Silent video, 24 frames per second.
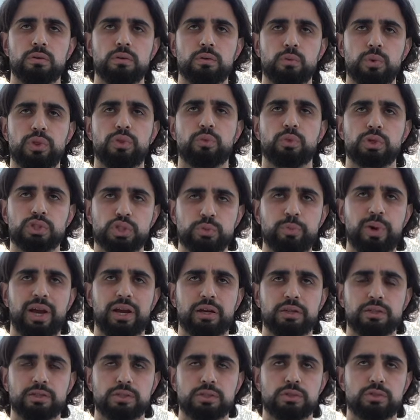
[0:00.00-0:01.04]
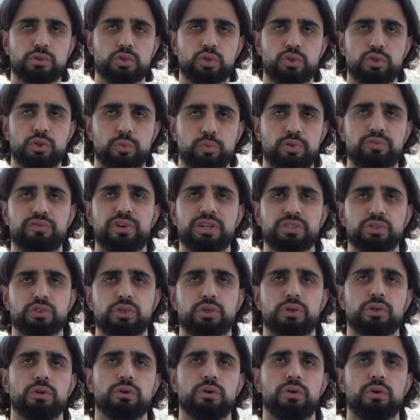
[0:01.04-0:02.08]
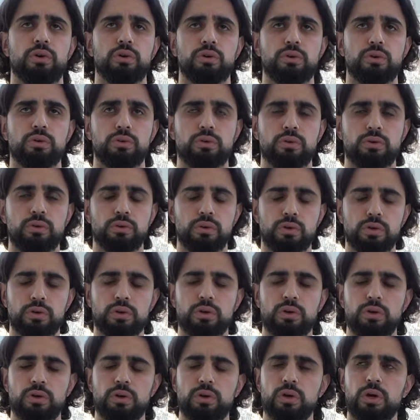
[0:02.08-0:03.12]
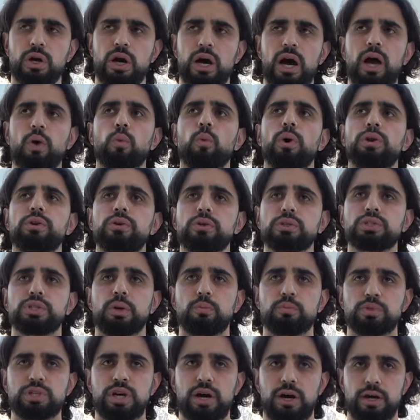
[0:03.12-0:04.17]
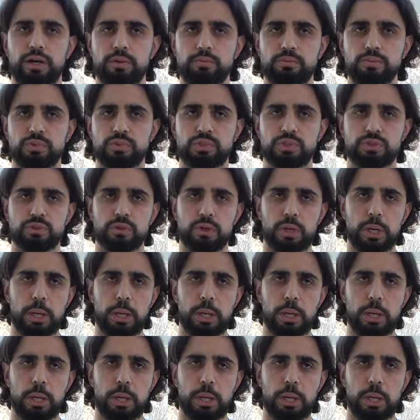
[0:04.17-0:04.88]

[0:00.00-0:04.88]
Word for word: with respect to the professor, I wonder sometimes